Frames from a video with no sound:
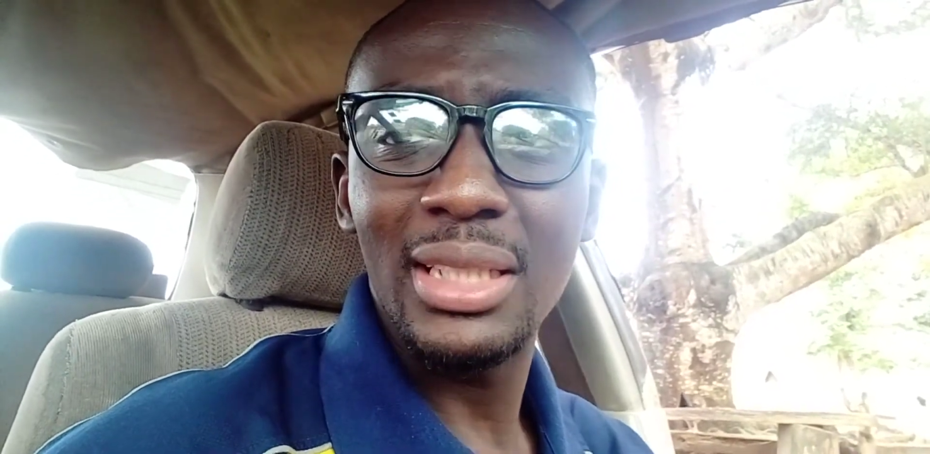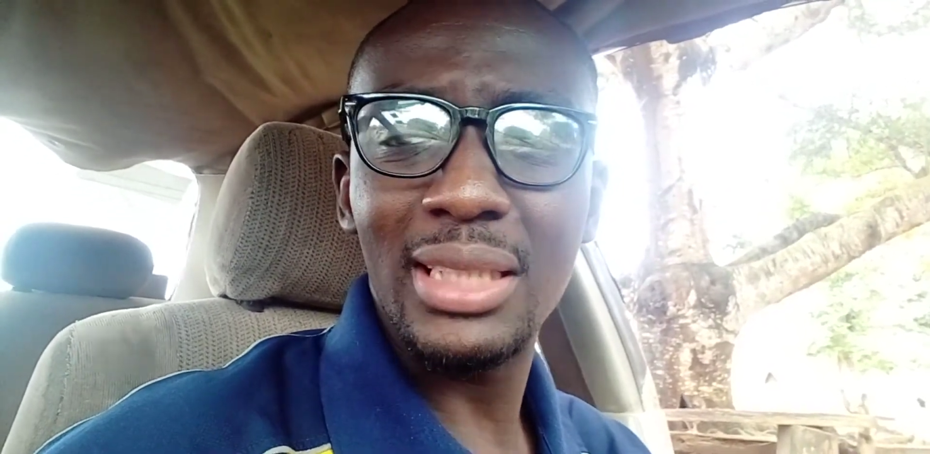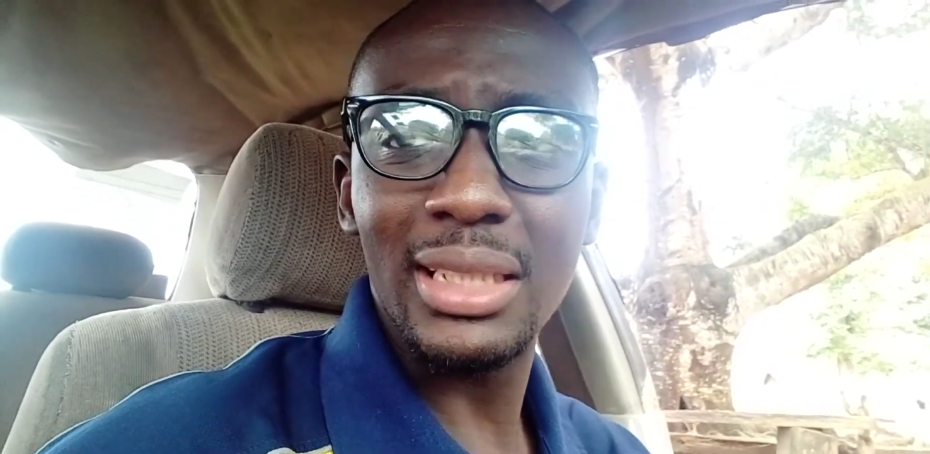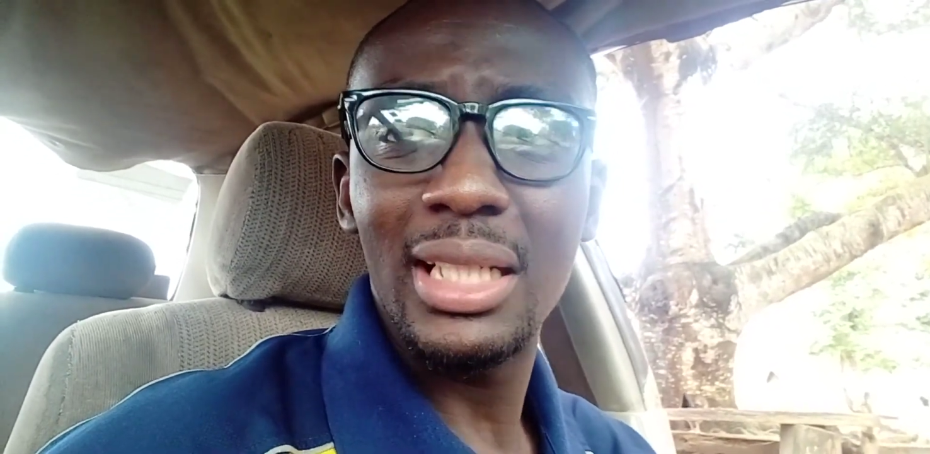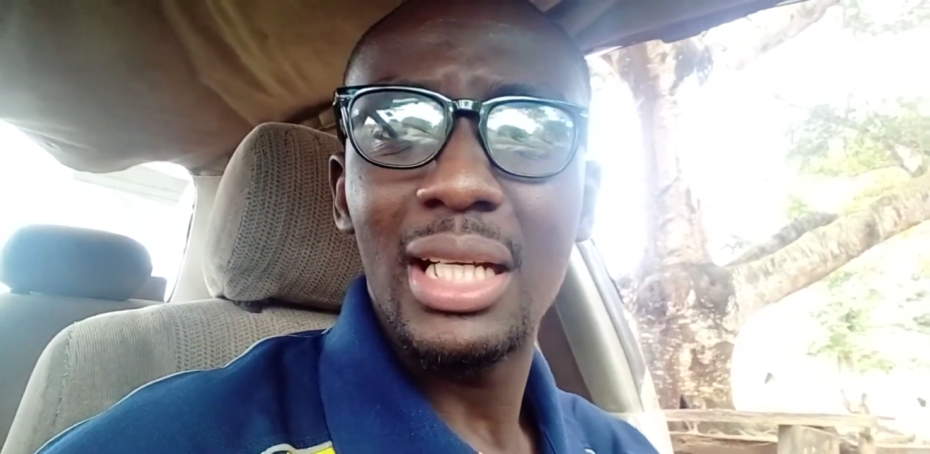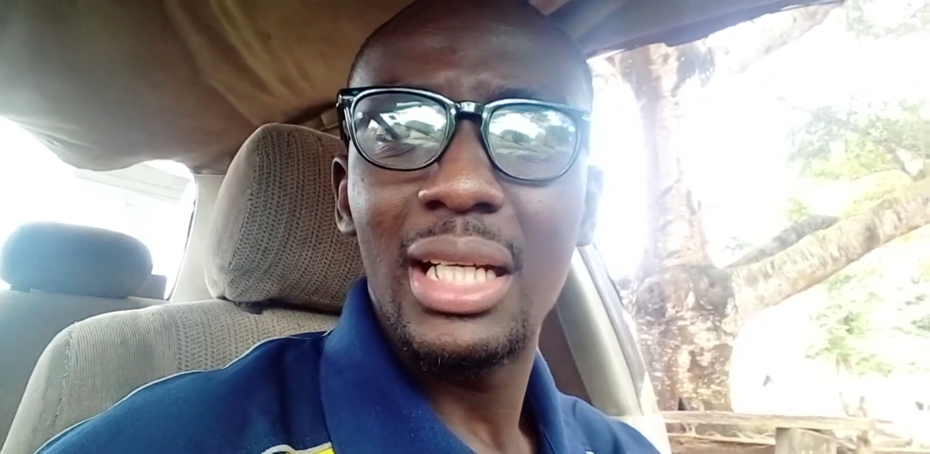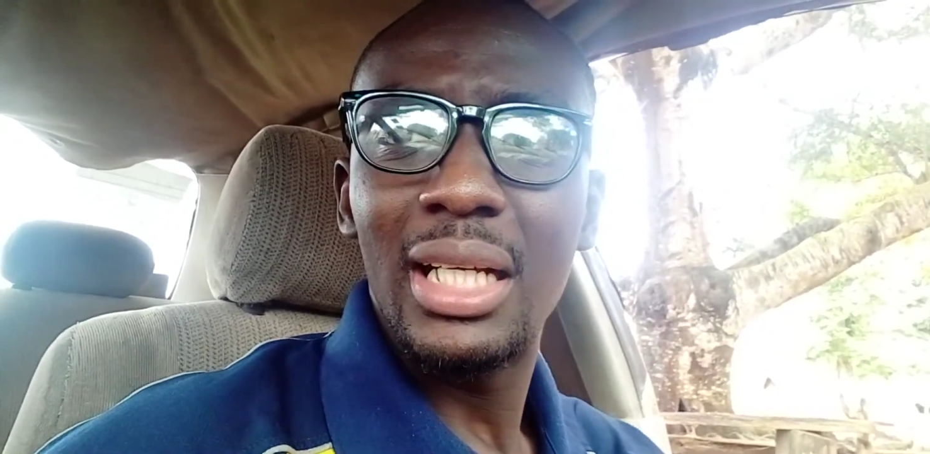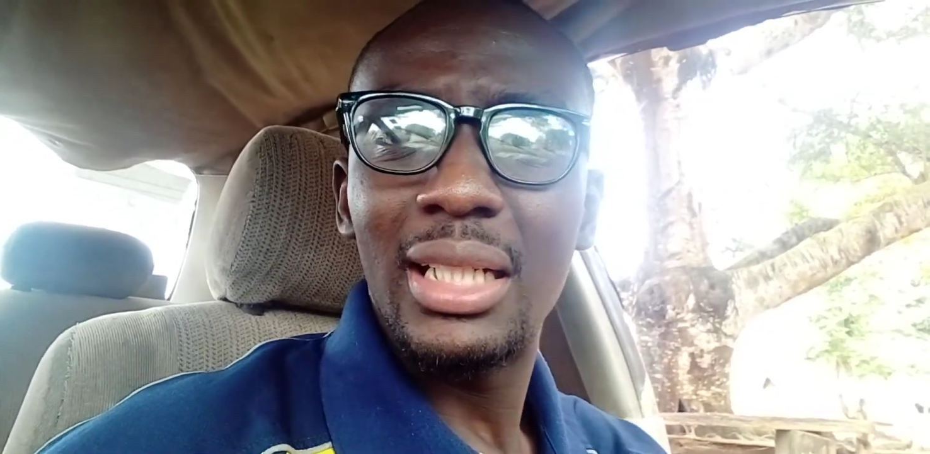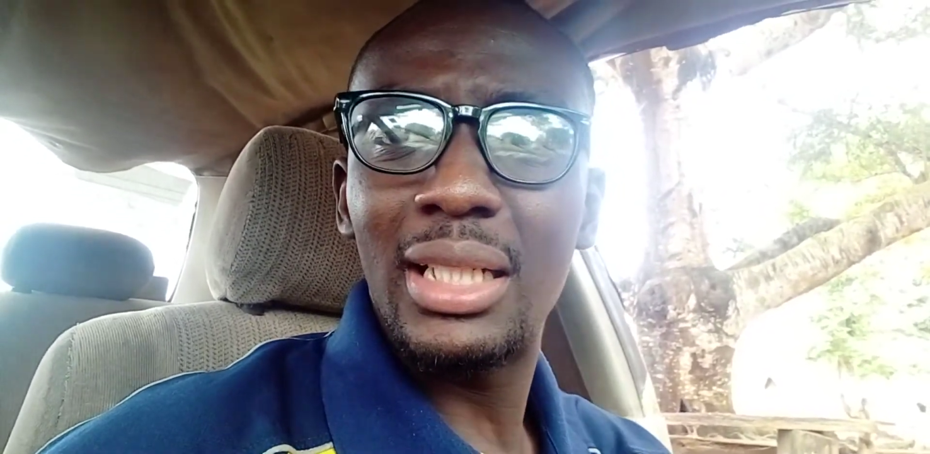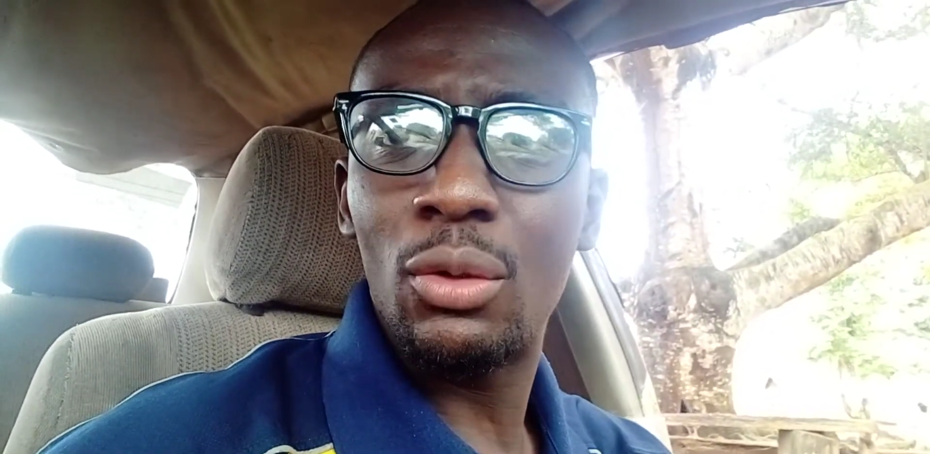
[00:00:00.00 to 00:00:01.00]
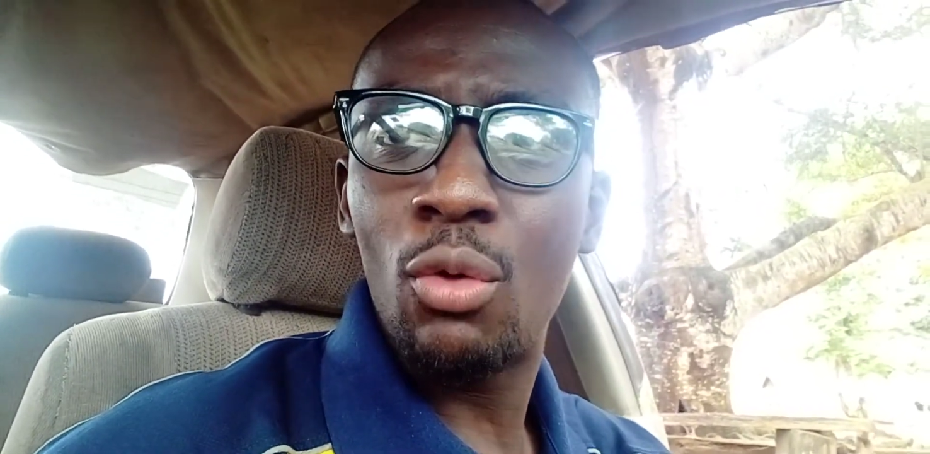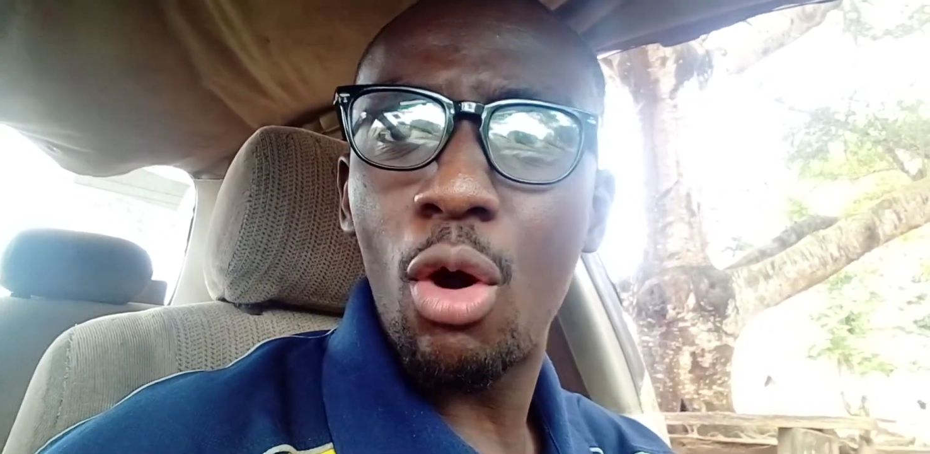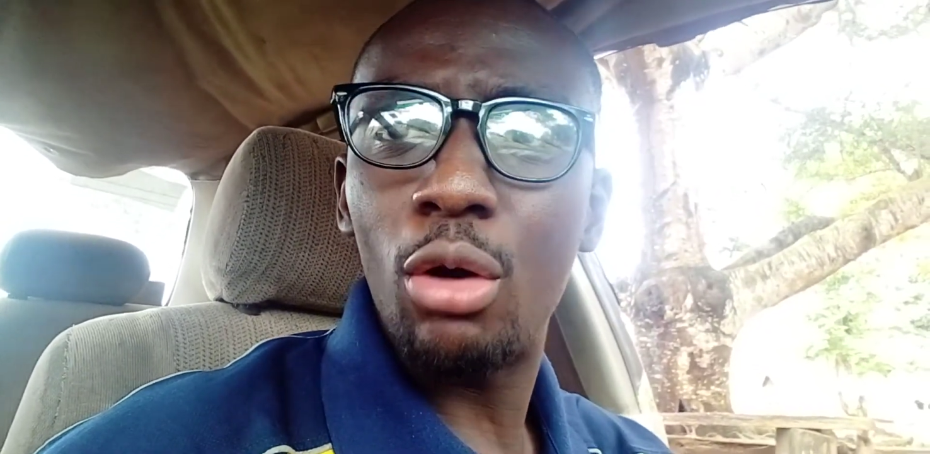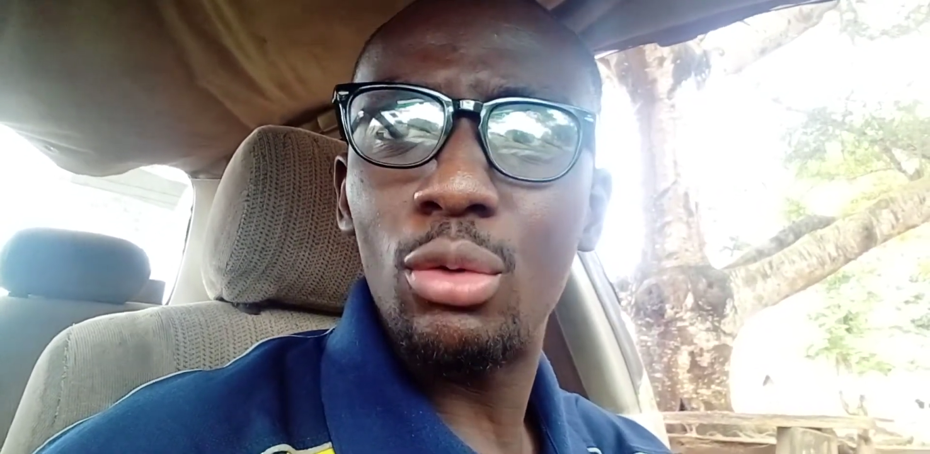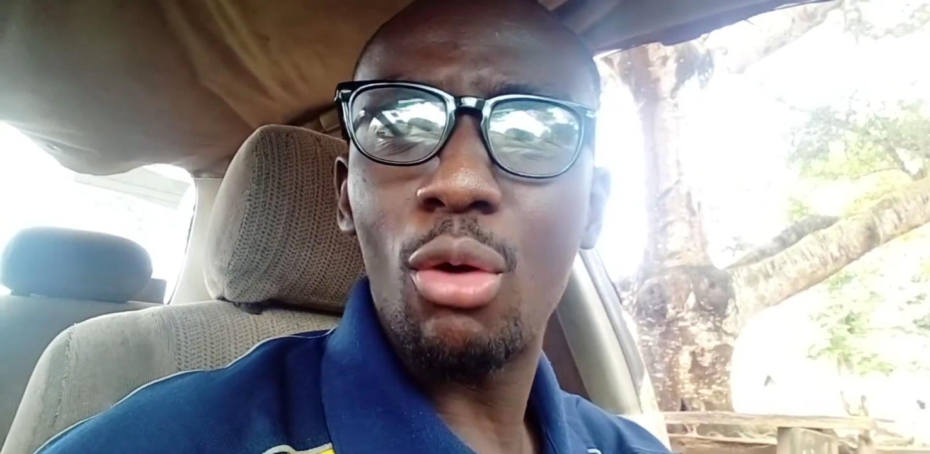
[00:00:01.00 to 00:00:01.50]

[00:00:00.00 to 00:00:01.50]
that the God